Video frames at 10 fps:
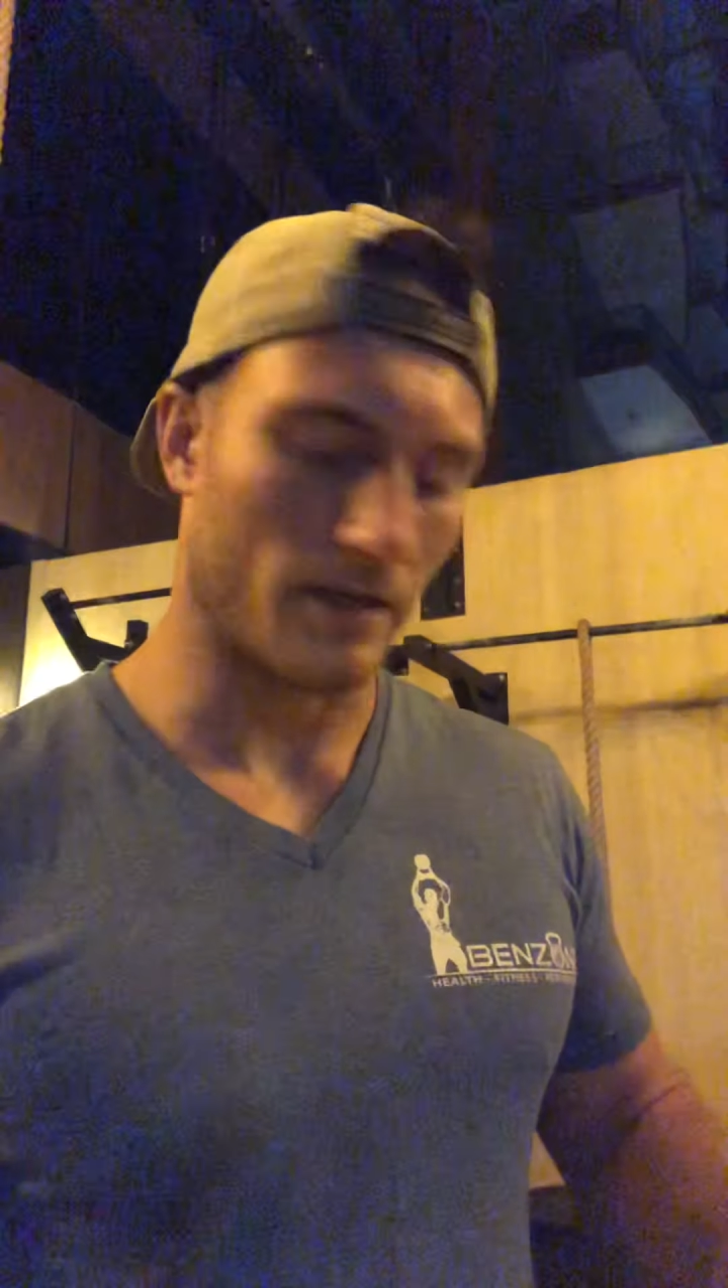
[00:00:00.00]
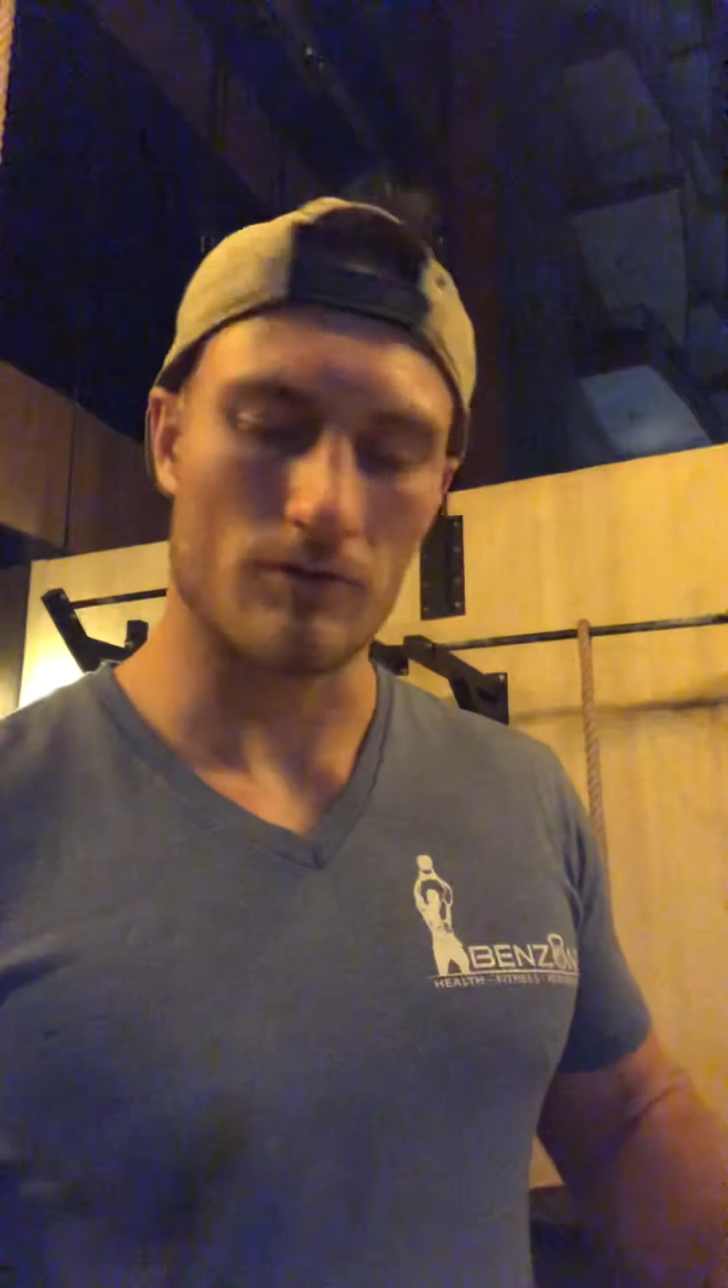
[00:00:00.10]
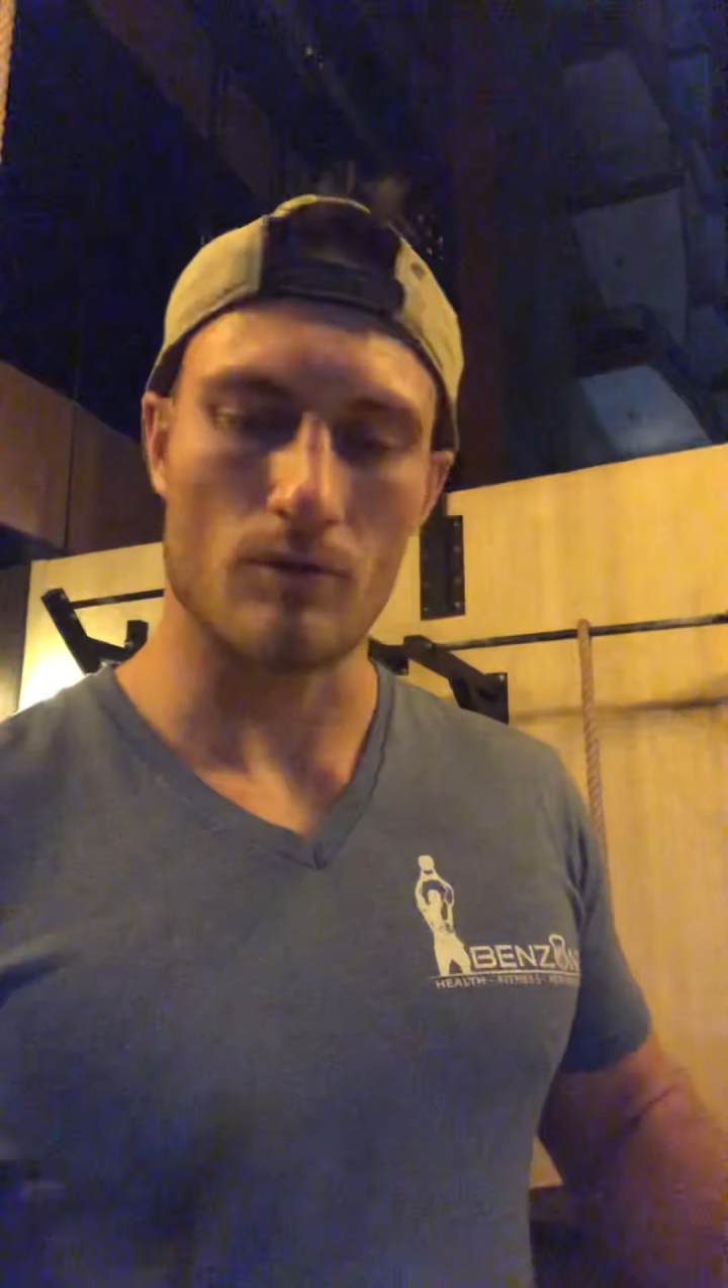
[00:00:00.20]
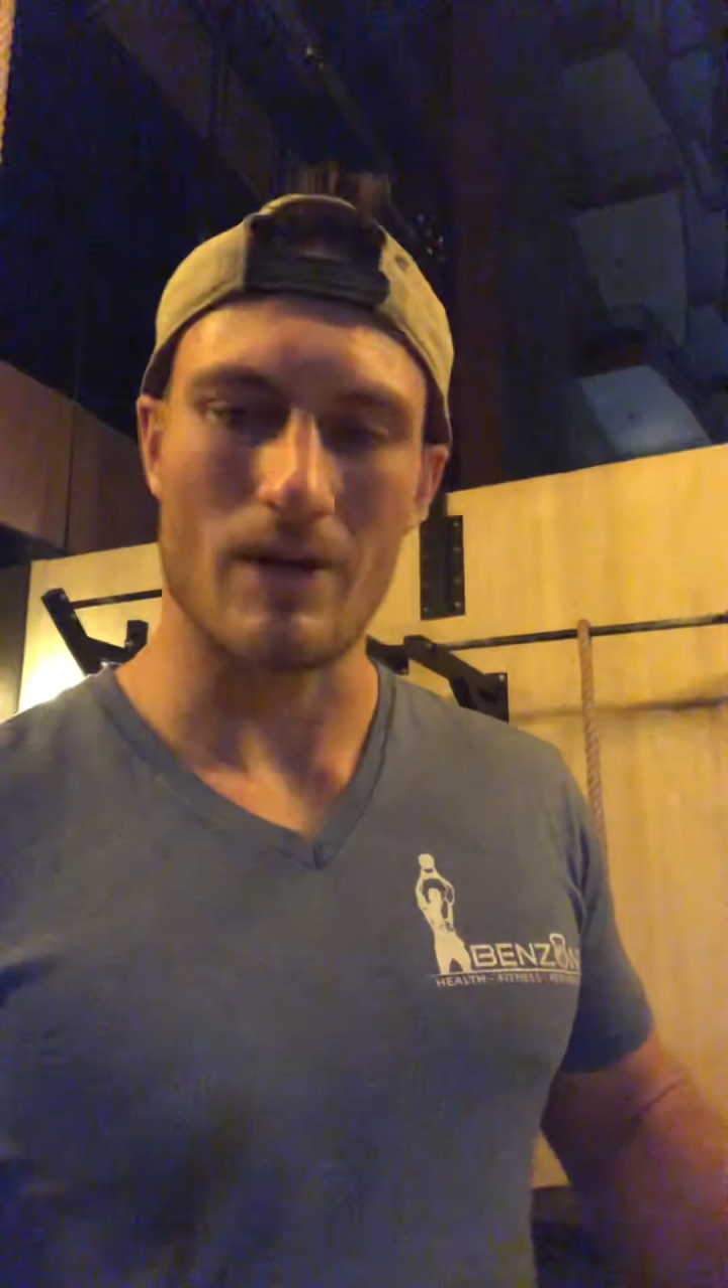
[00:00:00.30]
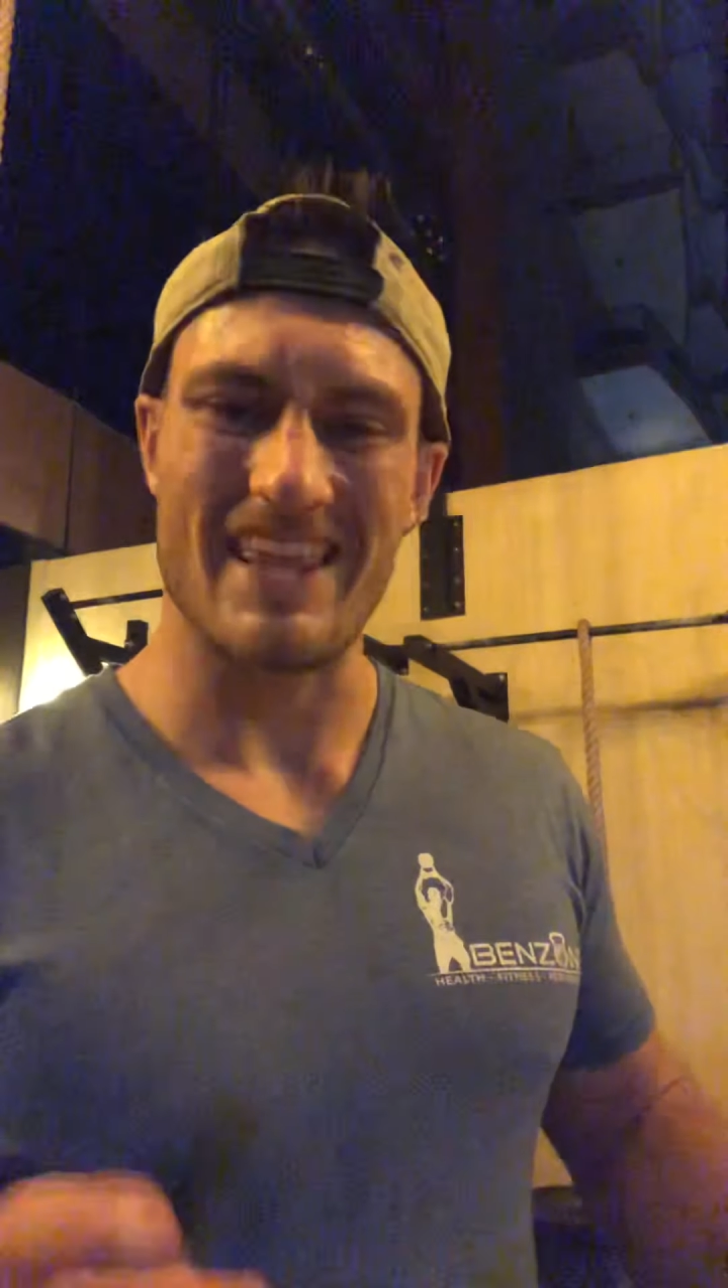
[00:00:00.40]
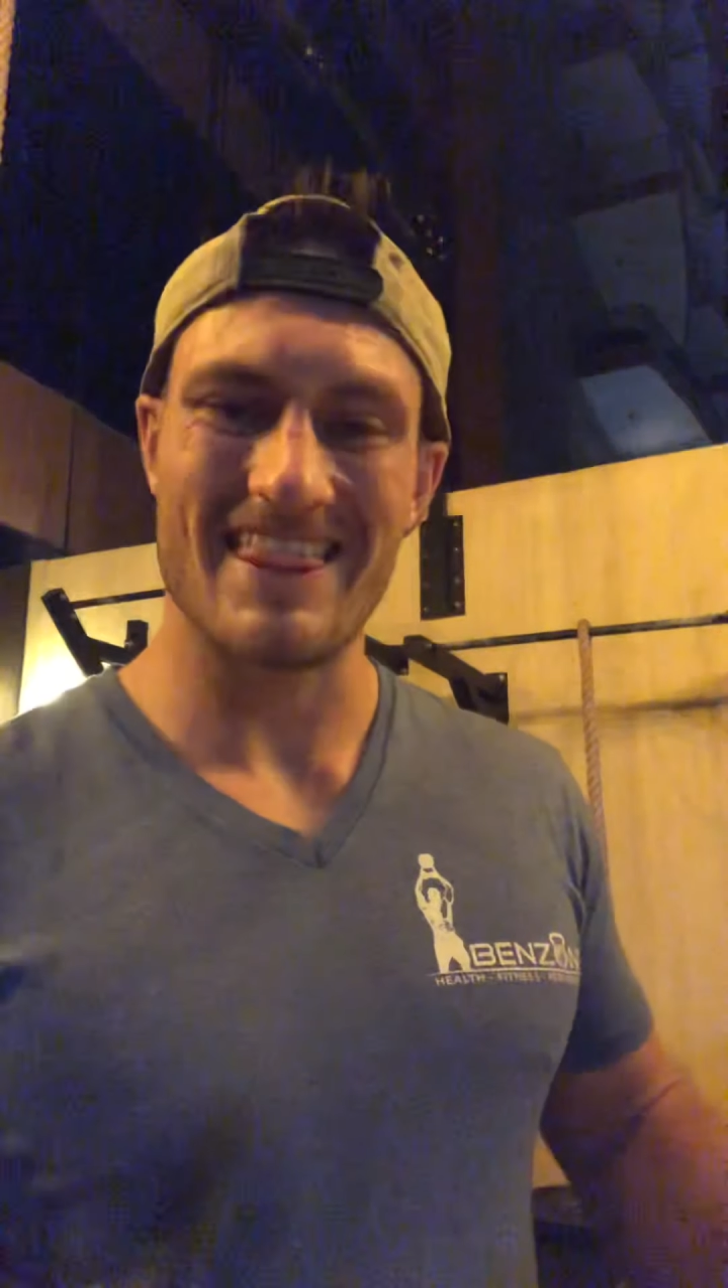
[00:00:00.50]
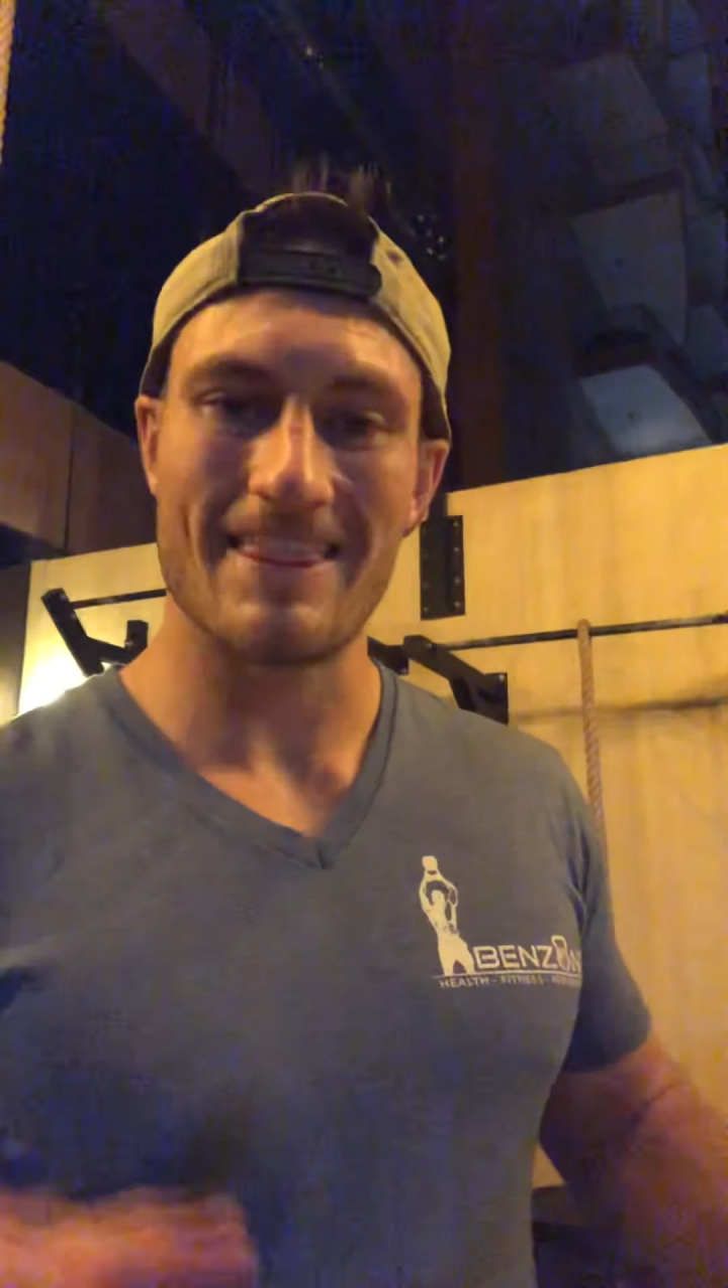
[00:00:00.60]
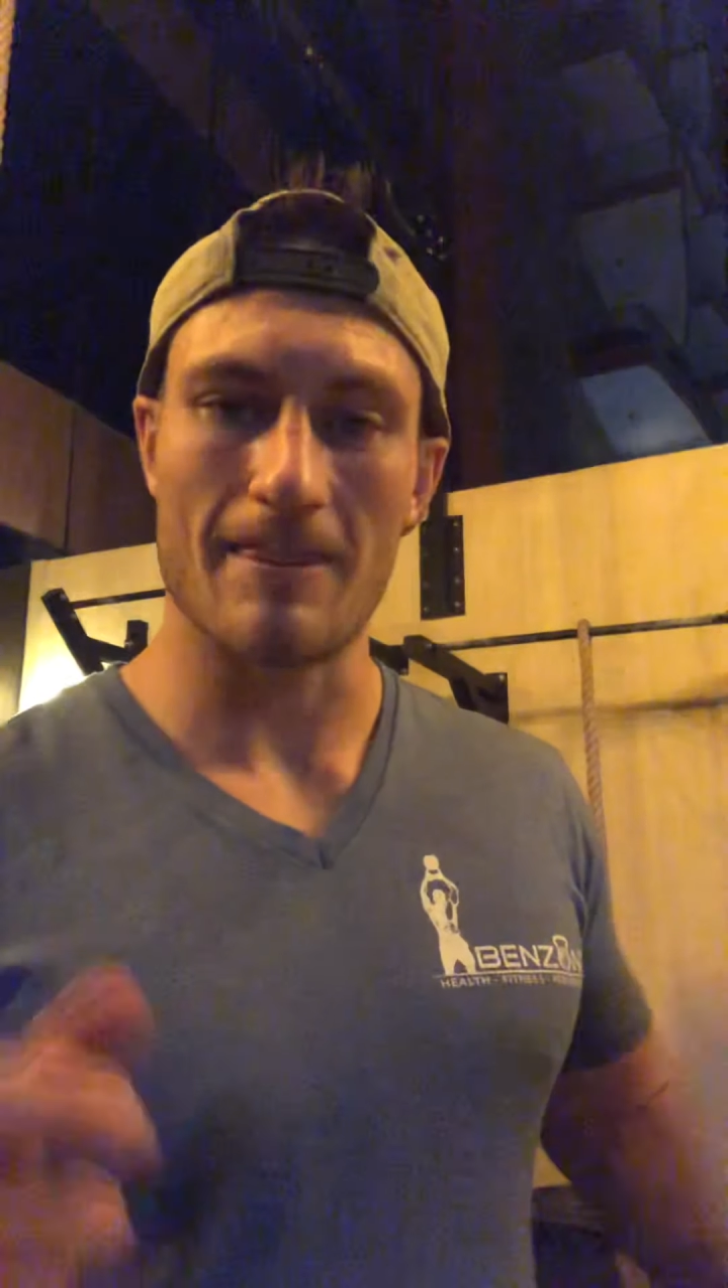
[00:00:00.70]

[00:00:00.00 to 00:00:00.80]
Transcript: so in